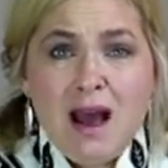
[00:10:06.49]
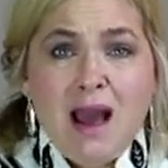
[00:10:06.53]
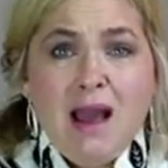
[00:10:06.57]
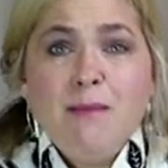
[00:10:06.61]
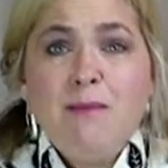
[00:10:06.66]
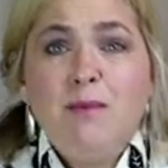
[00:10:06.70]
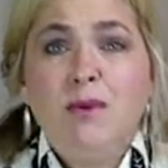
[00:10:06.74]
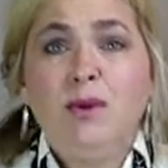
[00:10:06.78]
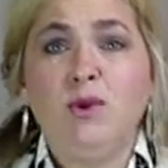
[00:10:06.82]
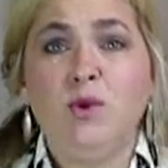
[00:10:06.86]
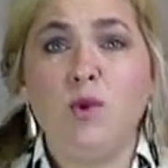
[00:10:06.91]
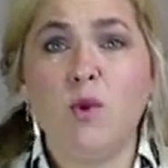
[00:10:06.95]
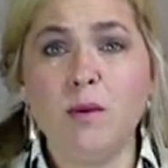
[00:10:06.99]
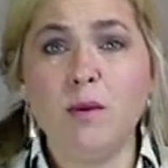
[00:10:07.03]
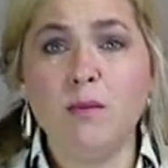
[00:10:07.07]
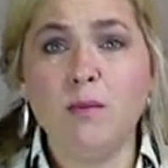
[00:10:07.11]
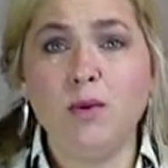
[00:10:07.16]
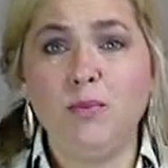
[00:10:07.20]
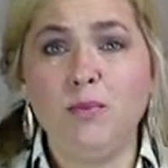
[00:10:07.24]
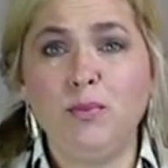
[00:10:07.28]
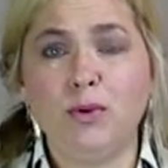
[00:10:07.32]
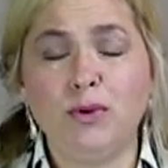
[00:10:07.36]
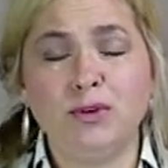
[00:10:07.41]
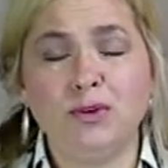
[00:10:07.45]
I'm a
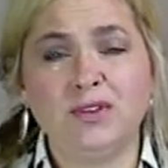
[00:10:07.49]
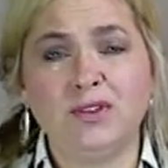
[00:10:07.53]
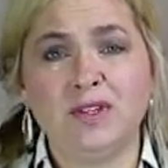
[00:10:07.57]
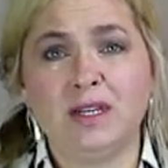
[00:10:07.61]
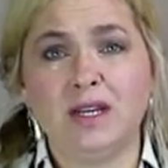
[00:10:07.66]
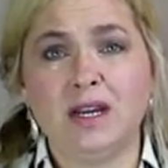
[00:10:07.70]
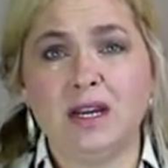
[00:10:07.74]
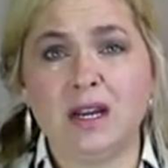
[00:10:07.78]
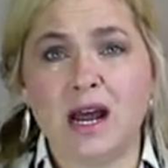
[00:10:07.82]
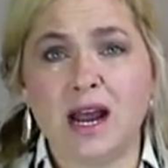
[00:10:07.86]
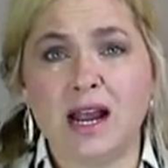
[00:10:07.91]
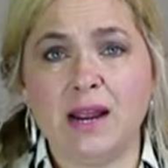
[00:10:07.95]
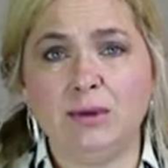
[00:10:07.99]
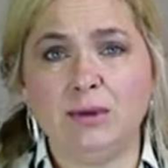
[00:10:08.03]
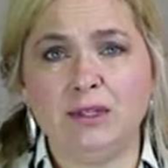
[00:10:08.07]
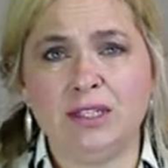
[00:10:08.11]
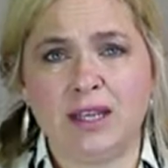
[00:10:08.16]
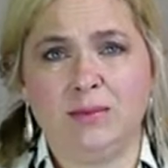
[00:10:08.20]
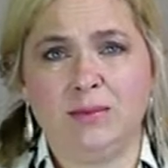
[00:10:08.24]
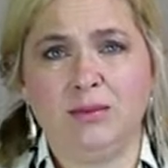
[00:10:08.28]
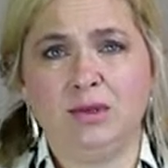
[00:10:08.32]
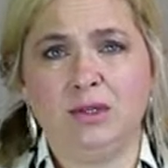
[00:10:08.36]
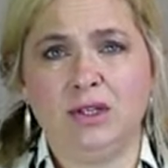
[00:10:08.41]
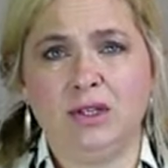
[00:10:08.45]
normal person and I
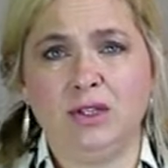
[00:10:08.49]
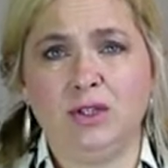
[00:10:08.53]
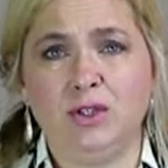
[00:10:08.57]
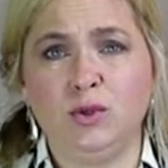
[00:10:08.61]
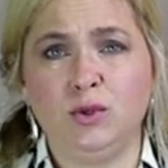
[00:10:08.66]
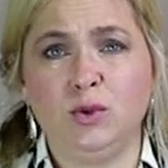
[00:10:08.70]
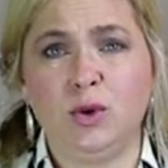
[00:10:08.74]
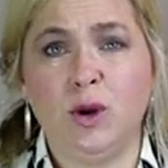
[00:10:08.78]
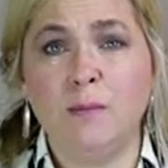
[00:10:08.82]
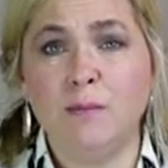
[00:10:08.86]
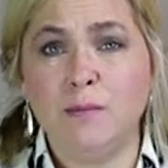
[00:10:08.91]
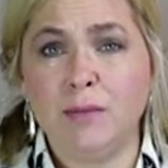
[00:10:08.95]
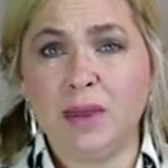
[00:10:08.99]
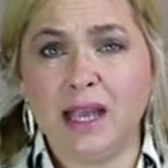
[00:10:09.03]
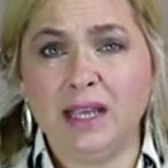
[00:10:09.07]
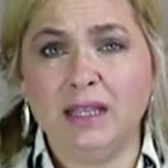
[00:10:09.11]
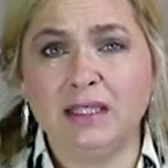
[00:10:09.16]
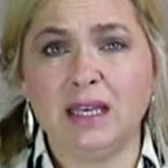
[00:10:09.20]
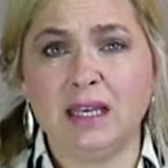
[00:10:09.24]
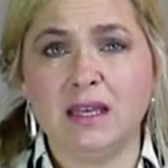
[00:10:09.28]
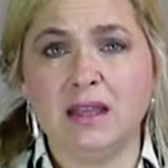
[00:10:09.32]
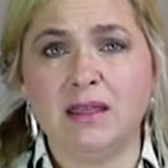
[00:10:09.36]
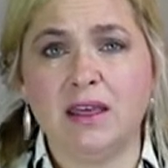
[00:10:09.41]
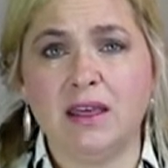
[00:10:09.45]
was able to do
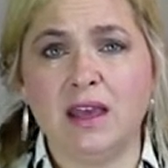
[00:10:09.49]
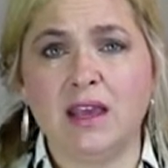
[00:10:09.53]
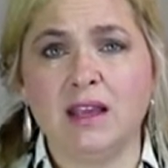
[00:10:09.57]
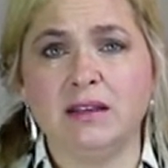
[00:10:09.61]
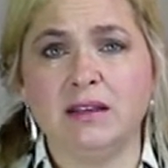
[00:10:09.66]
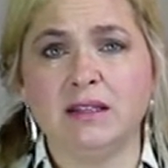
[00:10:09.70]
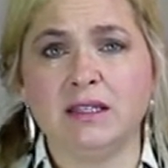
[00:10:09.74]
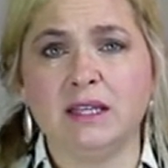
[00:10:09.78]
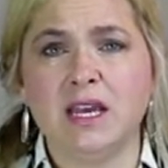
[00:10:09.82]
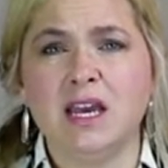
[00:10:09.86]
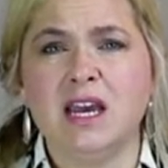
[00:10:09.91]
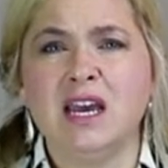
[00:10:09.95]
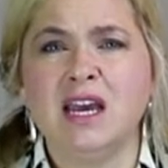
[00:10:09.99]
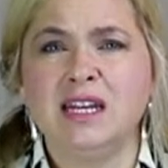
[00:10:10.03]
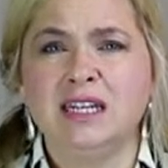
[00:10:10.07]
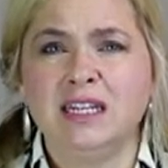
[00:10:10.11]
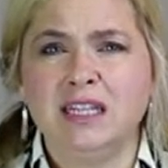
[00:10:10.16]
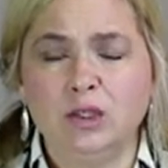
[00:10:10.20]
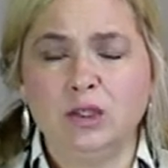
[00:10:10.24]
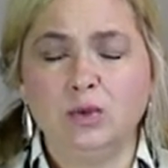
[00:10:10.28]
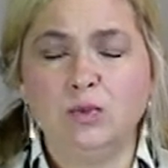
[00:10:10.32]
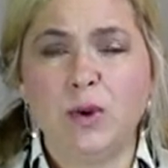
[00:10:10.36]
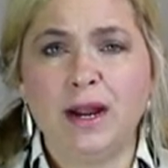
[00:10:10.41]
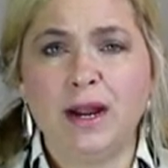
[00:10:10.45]
amazing things
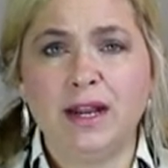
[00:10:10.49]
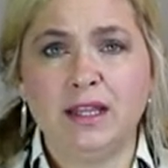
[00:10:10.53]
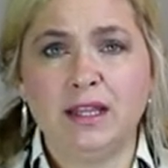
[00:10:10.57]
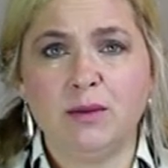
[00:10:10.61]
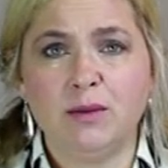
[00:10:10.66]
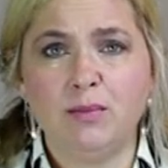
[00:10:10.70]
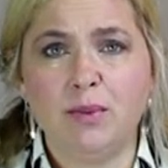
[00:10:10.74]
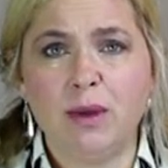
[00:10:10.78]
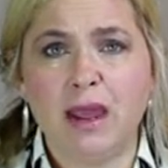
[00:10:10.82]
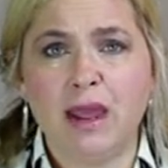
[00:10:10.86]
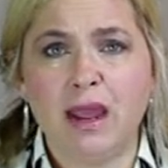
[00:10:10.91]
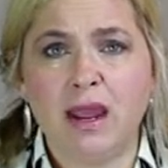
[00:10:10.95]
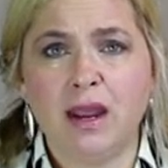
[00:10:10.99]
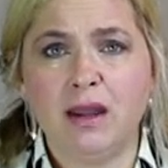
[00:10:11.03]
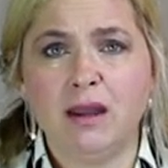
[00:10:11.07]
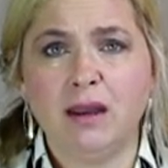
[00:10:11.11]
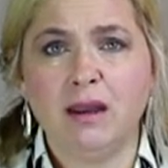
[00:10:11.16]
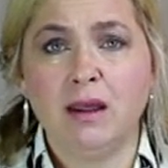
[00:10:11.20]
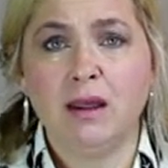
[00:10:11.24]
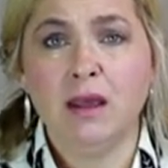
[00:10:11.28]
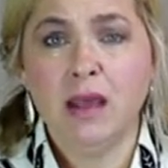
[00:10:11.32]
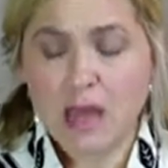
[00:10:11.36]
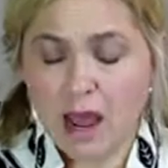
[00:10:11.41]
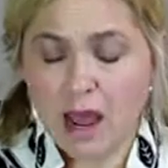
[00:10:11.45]
despite the
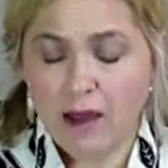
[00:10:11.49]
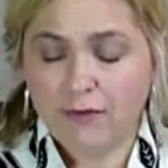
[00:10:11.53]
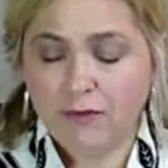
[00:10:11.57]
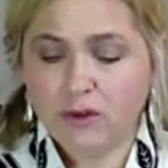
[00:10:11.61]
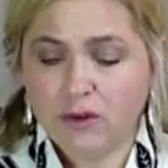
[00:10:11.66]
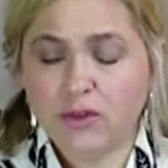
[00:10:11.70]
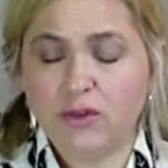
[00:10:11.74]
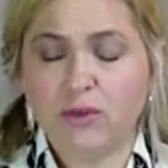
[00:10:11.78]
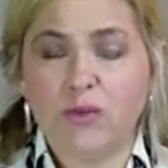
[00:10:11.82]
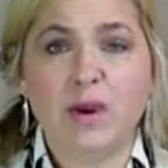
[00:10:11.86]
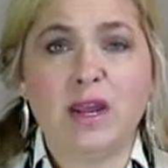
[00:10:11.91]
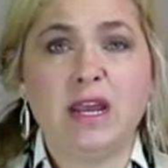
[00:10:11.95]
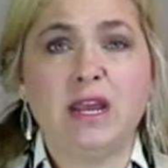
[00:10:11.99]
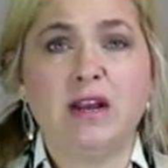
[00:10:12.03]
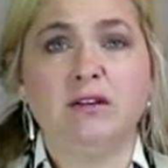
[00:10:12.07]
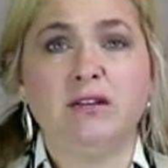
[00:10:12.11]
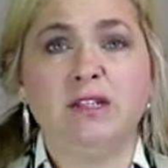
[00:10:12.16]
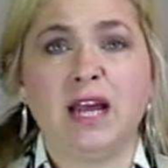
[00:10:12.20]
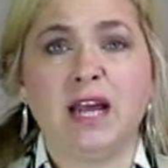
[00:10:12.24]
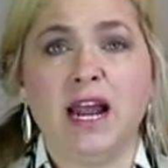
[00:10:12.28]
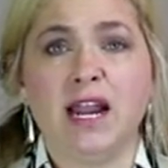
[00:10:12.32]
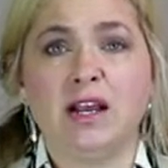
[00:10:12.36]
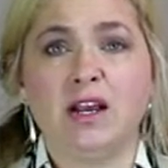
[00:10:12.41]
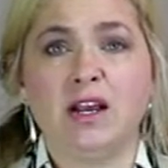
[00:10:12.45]
pain. After 3
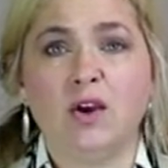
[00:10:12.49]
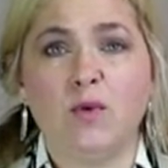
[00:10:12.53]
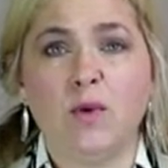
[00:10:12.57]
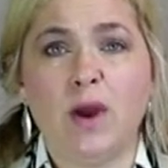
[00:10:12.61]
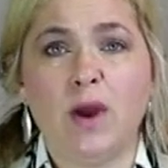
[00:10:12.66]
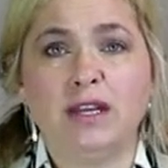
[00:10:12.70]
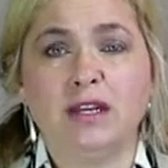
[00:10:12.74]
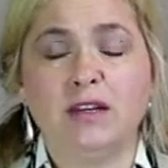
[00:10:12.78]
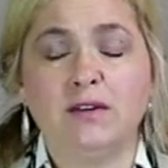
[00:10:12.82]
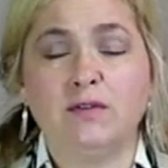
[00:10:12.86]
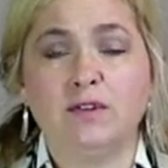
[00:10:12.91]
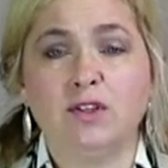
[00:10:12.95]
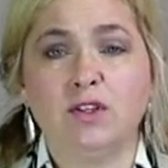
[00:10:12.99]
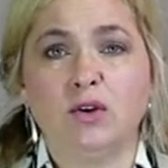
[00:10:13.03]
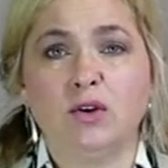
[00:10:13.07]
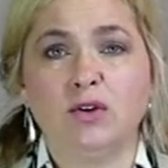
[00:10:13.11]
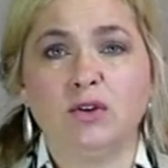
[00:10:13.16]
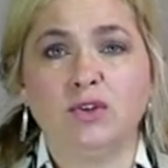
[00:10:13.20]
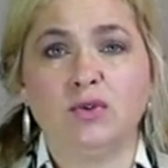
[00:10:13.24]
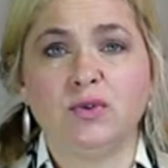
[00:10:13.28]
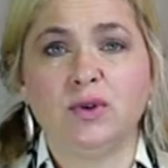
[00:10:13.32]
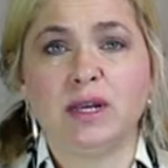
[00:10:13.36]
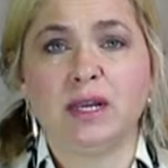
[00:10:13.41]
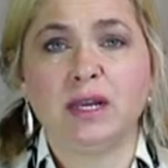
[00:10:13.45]
years, I had a corrective
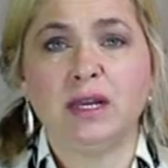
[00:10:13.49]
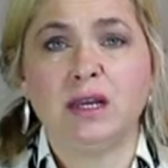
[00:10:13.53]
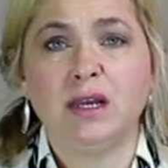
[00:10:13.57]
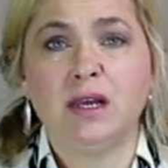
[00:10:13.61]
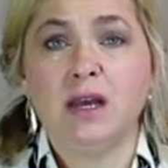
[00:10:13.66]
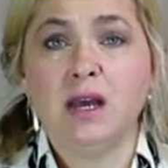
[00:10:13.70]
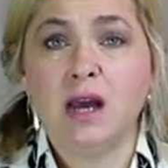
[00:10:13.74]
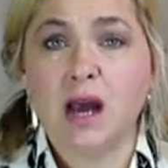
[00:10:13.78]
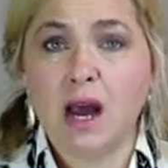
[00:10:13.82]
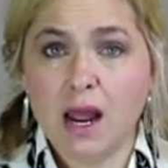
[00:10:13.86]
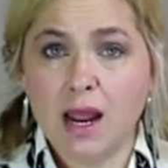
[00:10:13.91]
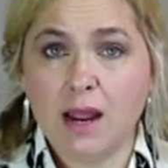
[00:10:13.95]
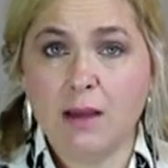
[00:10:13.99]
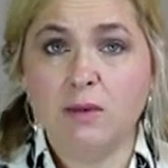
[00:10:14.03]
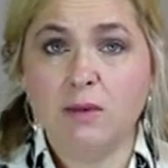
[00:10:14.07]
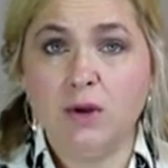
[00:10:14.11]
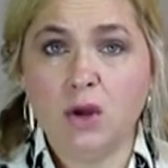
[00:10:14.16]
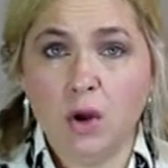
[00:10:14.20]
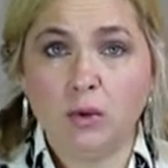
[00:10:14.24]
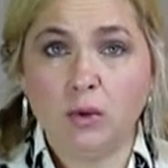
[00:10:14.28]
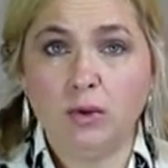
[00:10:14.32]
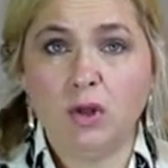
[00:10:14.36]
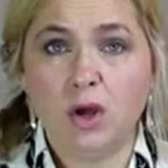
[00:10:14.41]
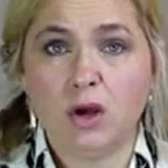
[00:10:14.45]
surgery. I
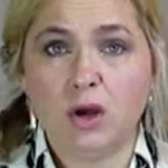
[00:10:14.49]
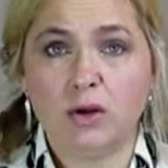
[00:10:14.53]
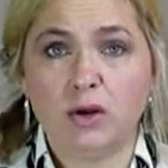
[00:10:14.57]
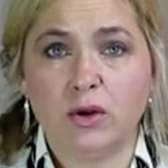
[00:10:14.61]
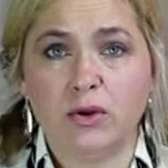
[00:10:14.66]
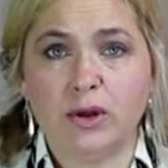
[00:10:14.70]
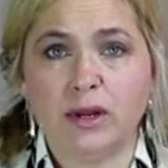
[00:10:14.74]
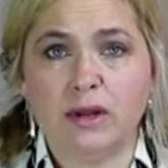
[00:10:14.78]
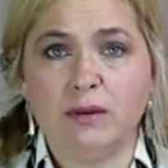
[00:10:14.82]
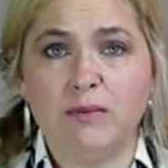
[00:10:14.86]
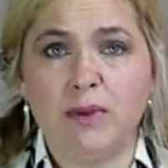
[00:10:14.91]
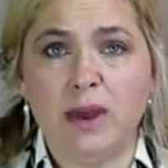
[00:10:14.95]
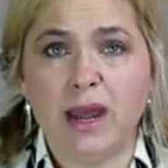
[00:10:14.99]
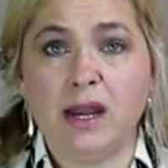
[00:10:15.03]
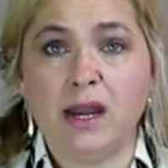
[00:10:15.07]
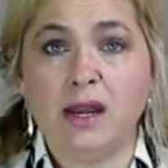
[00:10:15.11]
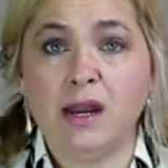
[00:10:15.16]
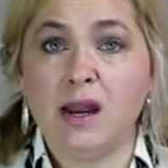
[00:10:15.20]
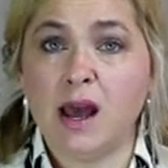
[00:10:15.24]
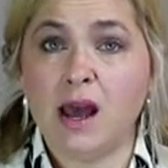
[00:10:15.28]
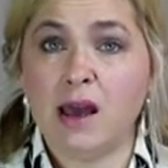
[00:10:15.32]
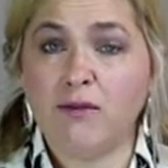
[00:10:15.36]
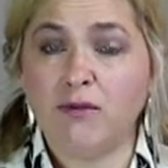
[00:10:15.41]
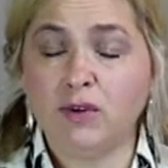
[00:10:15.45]
am no longer in
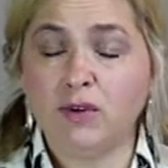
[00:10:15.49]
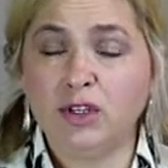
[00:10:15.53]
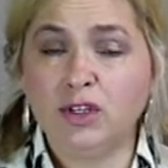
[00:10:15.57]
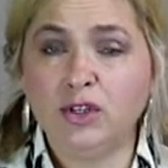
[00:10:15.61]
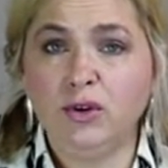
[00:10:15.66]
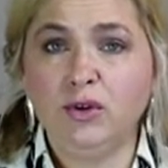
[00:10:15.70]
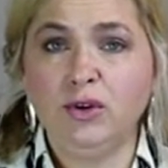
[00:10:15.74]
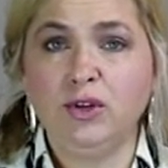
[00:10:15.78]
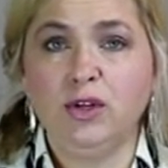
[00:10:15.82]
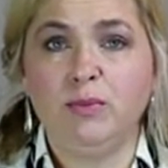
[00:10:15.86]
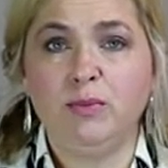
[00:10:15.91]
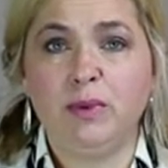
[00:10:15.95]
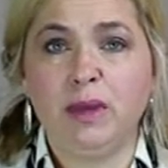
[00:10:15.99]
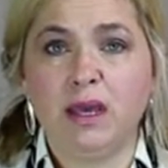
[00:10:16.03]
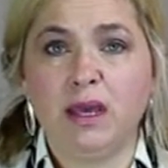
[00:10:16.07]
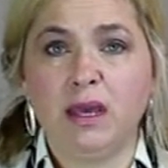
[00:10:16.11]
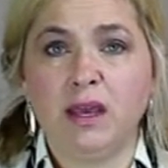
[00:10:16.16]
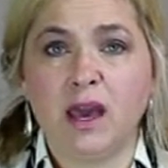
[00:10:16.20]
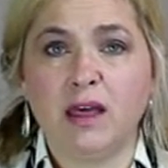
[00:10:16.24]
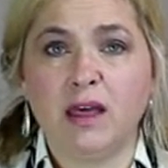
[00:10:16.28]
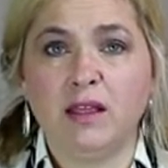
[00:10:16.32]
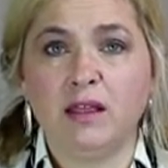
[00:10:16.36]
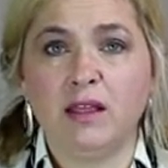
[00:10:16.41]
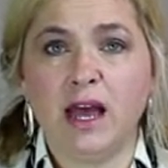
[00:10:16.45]
pain and I've returned to
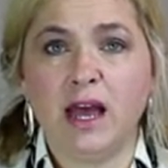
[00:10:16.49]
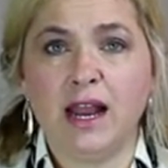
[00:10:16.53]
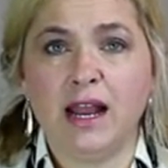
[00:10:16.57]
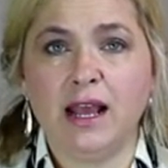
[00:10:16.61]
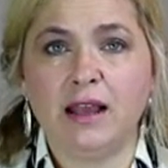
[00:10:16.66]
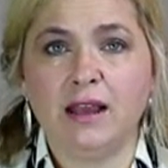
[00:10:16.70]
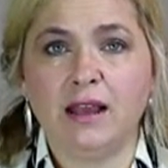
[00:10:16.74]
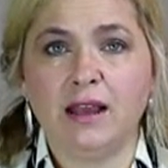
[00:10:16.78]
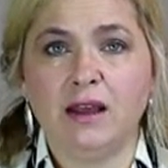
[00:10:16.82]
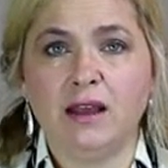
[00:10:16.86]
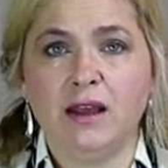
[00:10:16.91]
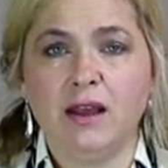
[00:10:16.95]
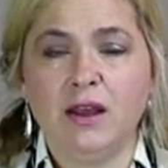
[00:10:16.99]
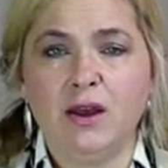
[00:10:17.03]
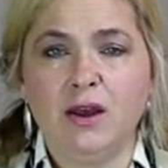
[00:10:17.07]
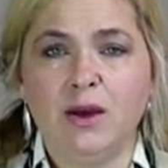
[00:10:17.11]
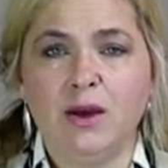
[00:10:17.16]
being athletic.